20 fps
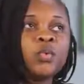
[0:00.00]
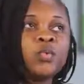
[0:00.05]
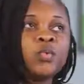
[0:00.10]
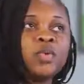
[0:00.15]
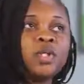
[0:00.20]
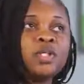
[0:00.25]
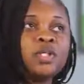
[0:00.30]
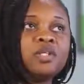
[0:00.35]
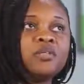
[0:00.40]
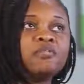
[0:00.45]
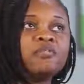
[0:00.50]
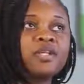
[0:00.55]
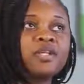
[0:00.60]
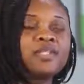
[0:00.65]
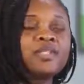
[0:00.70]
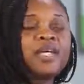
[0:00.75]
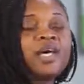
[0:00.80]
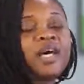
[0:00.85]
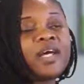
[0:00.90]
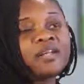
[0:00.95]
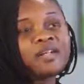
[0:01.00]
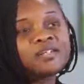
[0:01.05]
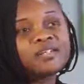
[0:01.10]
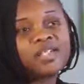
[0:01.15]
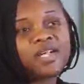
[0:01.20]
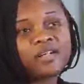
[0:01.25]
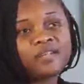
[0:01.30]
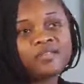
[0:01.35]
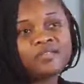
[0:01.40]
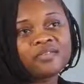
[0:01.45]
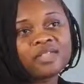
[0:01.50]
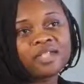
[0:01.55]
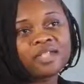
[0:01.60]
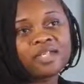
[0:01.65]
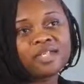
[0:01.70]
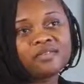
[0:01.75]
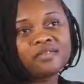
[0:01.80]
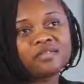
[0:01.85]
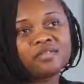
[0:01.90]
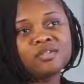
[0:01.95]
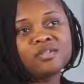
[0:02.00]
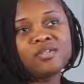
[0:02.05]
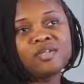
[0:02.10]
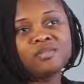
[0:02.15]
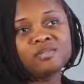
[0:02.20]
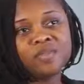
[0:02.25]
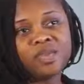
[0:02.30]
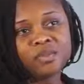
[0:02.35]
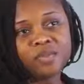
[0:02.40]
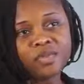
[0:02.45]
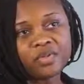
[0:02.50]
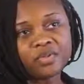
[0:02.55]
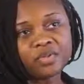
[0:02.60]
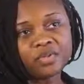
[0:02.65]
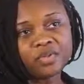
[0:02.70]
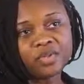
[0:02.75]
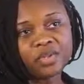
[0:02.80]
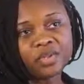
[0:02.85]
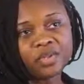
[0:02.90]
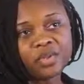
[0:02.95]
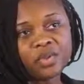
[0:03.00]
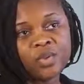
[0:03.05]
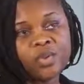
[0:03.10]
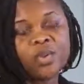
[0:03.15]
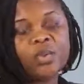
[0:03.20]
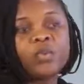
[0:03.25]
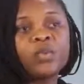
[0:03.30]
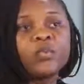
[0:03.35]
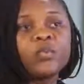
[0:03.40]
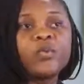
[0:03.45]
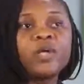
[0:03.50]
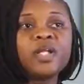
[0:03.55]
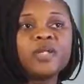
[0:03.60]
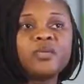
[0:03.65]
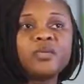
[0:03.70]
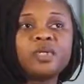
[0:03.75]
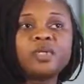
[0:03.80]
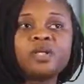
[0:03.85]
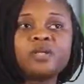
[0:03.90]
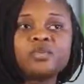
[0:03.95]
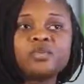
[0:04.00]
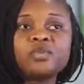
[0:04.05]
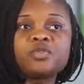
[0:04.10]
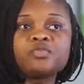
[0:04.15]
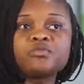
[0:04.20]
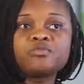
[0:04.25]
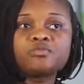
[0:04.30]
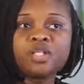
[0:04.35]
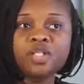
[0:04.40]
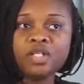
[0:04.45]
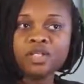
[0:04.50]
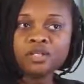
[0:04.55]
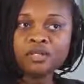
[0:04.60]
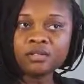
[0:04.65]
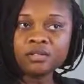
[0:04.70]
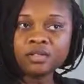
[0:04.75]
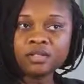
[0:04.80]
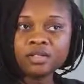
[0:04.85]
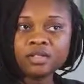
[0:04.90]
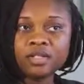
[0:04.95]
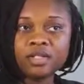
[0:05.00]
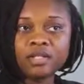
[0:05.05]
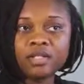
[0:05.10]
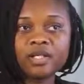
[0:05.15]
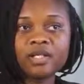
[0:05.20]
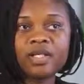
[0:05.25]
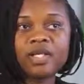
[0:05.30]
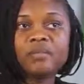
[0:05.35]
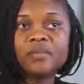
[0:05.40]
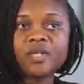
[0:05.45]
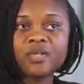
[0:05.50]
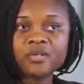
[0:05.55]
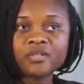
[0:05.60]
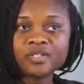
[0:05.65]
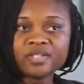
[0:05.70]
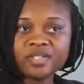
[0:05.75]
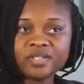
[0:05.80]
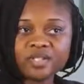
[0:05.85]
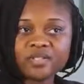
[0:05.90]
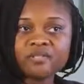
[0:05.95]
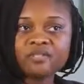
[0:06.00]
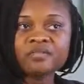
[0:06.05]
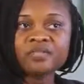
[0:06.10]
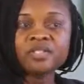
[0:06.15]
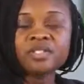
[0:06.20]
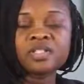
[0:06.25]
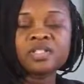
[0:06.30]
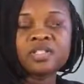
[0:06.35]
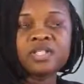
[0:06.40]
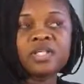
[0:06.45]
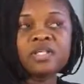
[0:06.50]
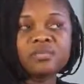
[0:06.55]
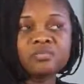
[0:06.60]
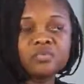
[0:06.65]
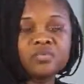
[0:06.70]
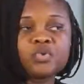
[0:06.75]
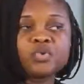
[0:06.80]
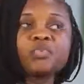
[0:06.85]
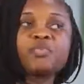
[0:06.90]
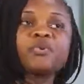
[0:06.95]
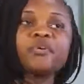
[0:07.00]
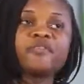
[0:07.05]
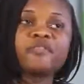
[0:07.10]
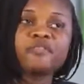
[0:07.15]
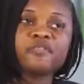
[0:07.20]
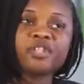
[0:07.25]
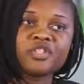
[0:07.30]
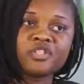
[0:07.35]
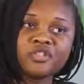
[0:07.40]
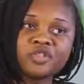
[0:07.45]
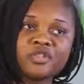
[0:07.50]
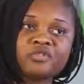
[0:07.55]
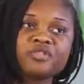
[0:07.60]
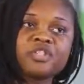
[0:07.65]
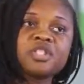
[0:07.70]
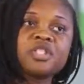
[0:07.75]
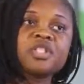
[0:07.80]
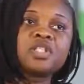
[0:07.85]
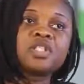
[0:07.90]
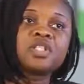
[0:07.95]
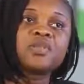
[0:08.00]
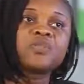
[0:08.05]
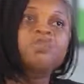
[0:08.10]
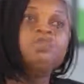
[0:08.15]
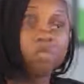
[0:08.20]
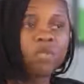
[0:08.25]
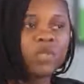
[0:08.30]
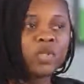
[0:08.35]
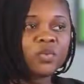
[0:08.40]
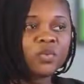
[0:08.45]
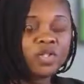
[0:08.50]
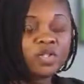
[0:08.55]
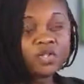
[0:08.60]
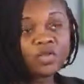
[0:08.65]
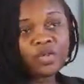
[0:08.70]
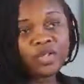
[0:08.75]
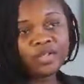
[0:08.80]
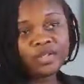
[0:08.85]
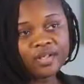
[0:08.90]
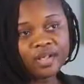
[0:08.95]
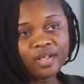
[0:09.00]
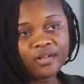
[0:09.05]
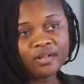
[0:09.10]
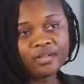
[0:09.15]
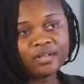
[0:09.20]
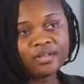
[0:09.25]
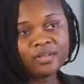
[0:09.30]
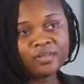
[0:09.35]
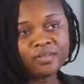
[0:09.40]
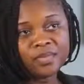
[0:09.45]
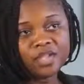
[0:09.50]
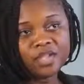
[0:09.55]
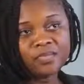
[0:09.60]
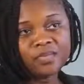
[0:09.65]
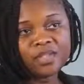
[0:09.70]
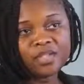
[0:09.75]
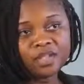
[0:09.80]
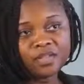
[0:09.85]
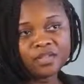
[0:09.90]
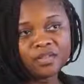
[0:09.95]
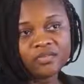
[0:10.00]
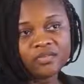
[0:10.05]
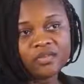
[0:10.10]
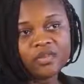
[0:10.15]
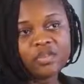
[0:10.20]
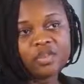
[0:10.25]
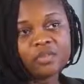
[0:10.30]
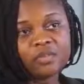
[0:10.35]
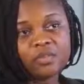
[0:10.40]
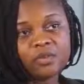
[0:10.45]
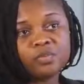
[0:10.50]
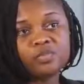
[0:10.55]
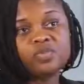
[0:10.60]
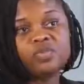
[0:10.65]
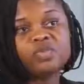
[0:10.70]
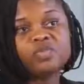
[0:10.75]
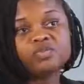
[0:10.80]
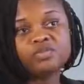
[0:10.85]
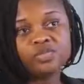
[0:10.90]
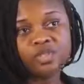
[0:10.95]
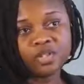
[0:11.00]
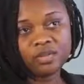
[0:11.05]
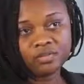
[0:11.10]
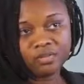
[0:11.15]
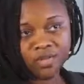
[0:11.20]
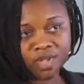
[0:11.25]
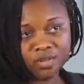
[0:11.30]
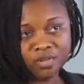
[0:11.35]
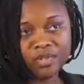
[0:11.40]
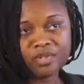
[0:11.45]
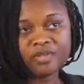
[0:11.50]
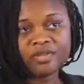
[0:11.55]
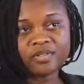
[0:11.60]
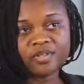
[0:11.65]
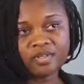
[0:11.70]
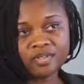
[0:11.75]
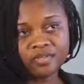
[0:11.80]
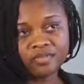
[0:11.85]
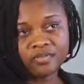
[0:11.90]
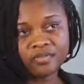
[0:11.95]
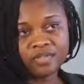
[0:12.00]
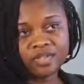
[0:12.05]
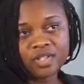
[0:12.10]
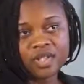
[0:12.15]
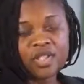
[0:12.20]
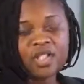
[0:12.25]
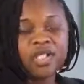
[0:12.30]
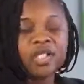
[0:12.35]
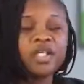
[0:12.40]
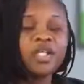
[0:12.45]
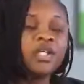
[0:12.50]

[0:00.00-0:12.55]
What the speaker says: we erect higher tariffs against non-members while we allow trade among ourselves at more preferential rates. When we joined CARICOM, the objective was to promote trade among ourselves.